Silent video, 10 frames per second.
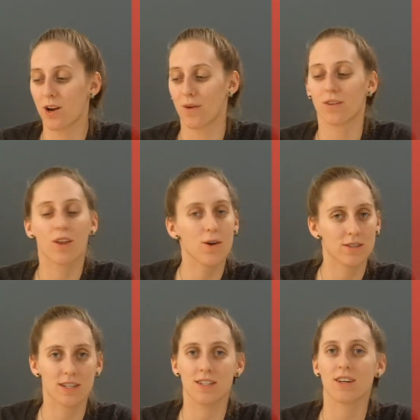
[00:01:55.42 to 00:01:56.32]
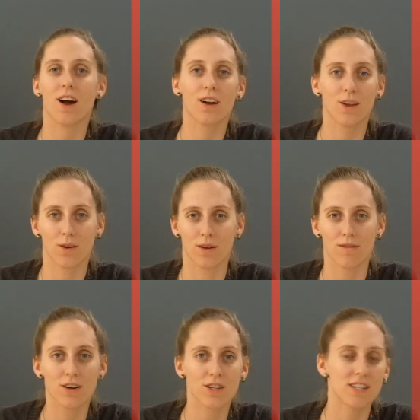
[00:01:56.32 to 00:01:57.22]
You know, low CTR, low
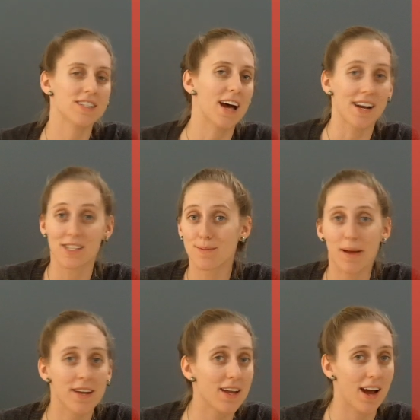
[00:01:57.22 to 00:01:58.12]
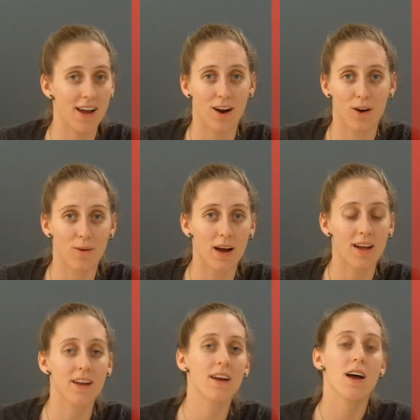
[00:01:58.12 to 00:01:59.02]
conversions, high spend, high
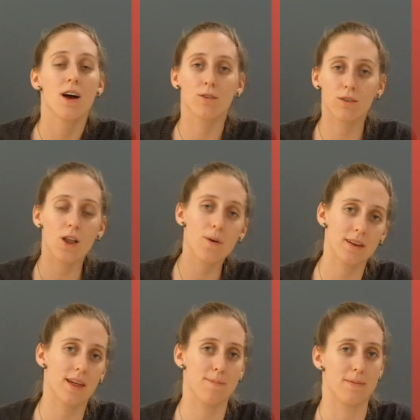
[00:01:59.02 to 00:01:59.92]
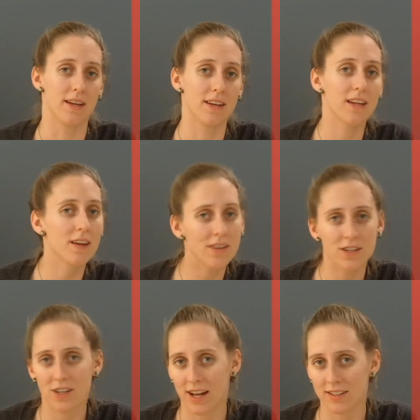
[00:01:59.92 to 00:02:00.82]
ROI, lower that bid. Give it a
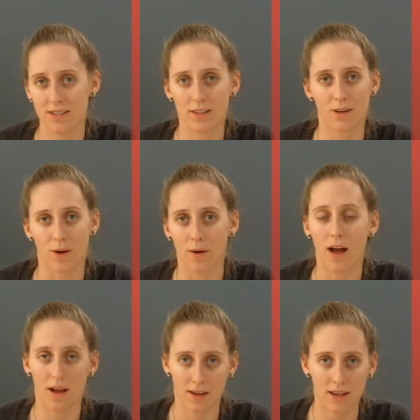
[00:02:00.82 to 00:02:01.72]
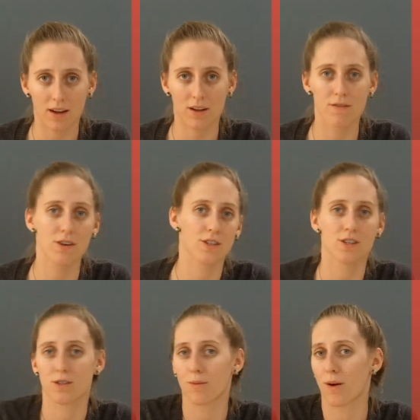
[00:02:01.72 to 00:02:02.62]
chance to, you know, get a
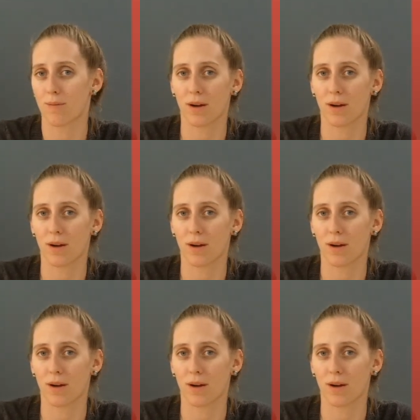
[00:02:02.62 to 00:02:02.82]
conversion, some